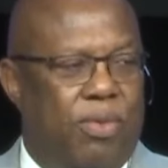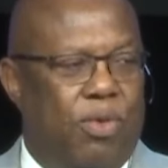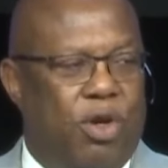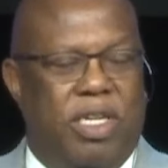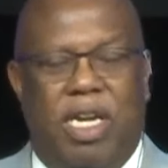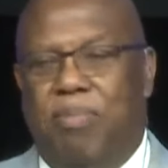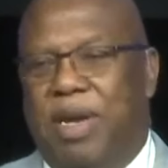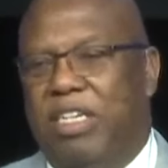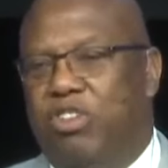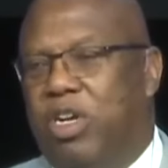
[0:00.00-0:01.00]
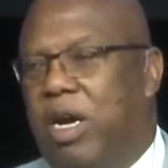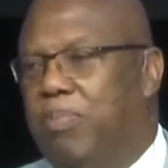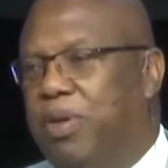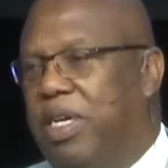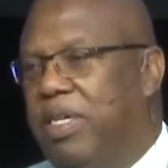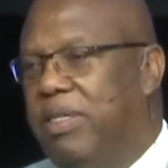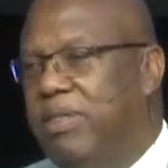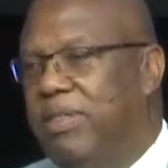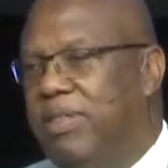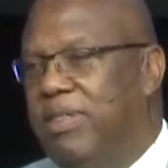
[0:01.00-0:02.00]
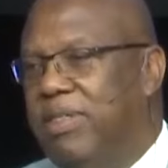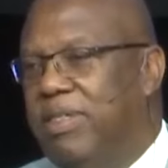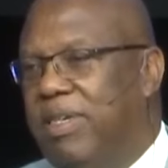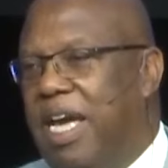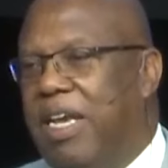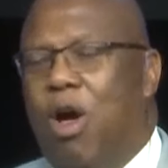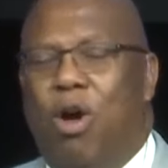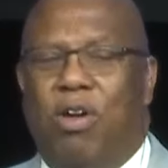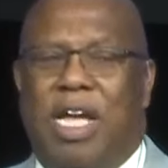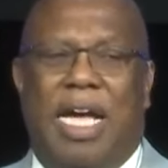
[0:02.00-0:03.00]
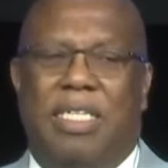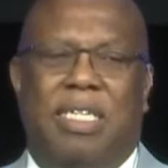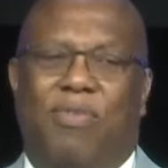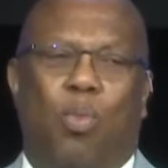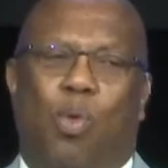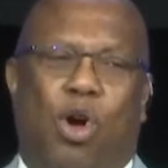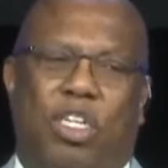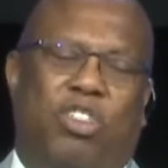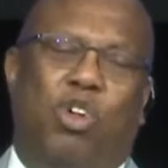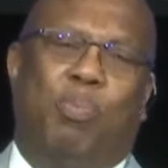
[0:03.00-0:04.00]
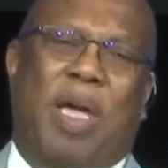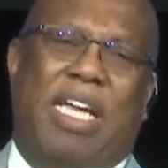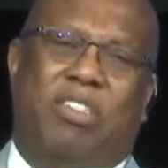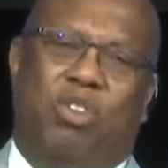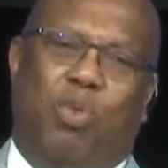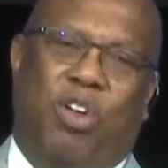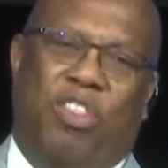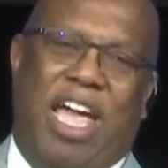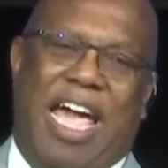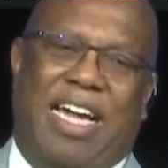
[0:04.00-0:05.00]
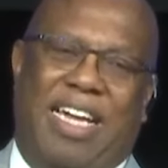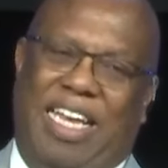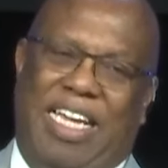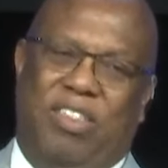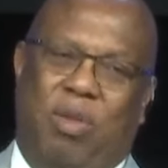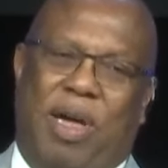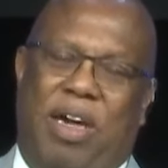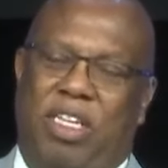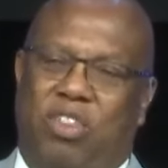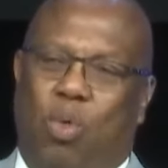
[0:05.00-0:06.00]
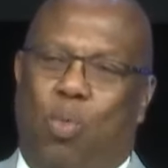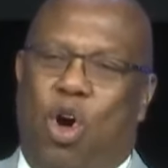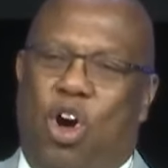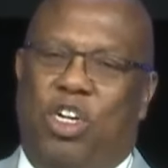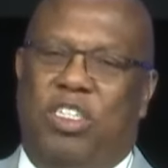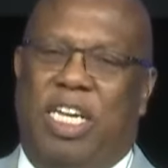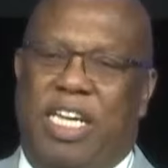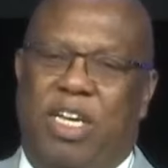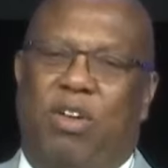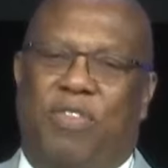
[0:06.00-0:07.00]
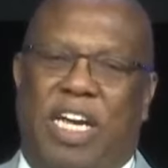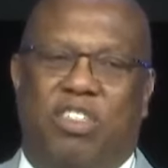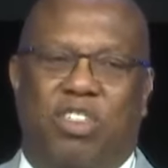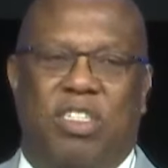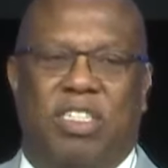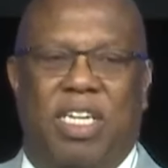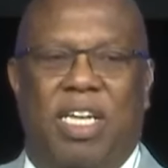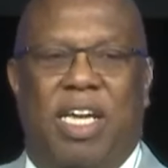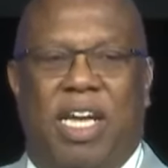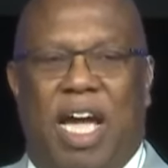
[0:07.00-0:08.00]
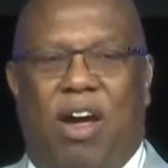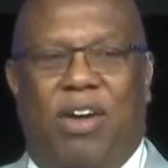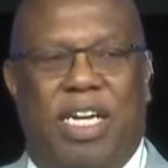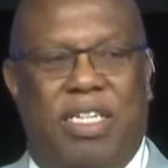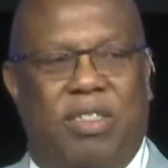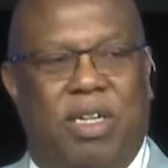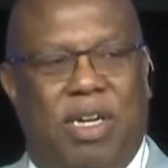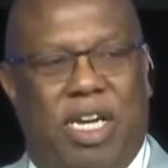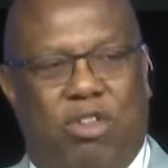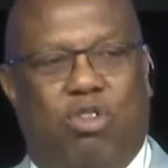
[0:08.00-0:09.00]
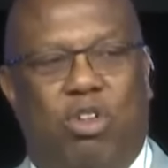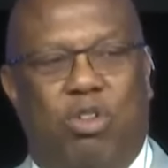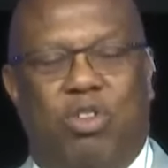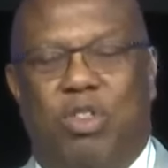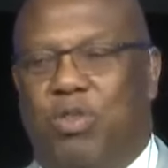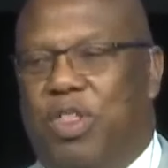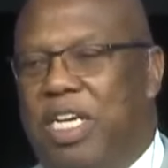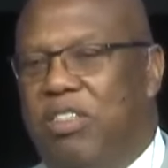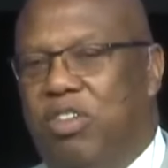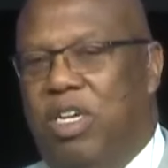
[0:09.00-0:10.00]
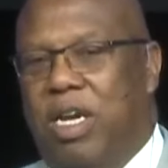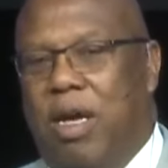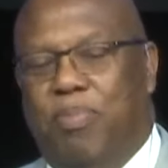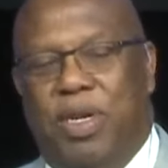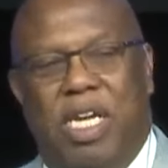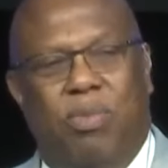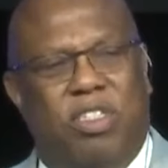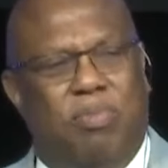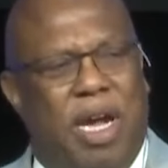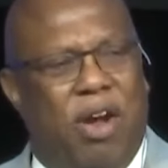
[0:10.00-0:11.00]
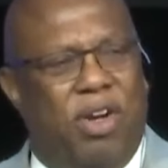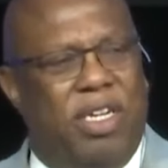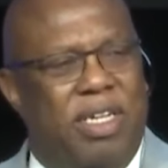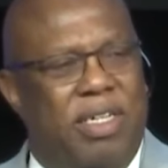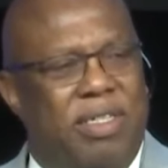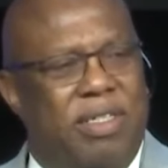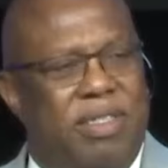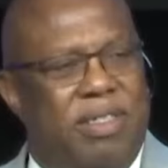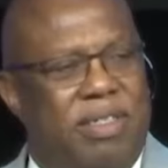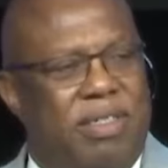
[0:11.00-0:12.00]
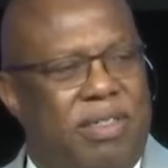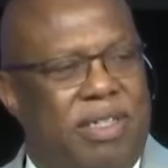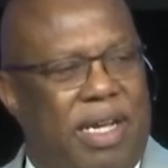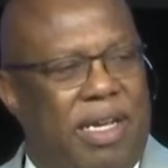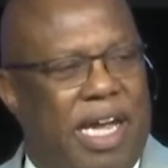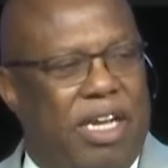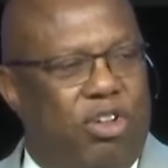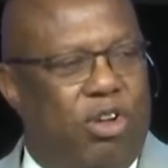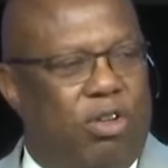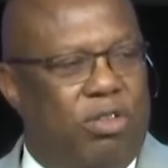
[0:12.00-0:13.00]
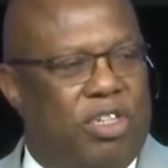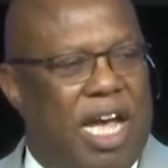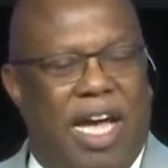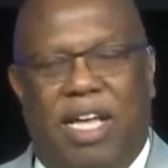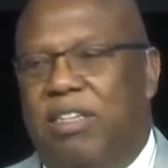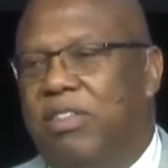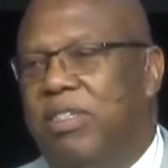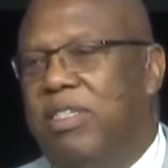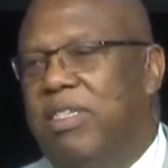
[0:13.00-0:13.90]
worked at a major company, had all kinds of awards, 2 pages worth of accolades about his awards and innovations and how he's introduced new things to the company. He was married, 8-year-old child,